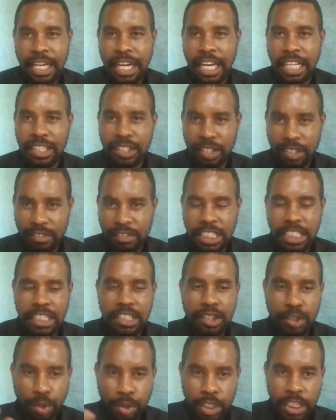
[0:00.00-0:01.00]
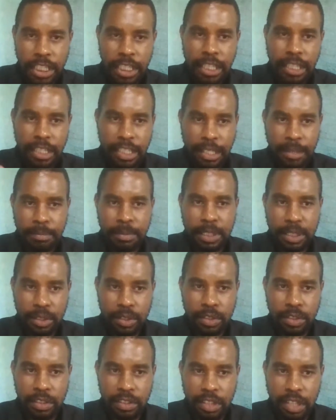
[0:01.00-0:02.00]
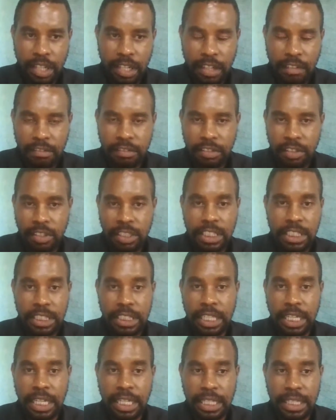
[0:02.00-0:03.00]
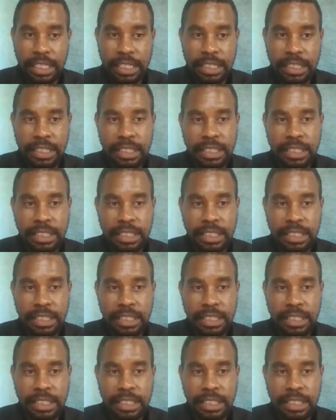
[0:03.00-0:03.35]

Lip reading: as you have seen through this episode, you have noticed that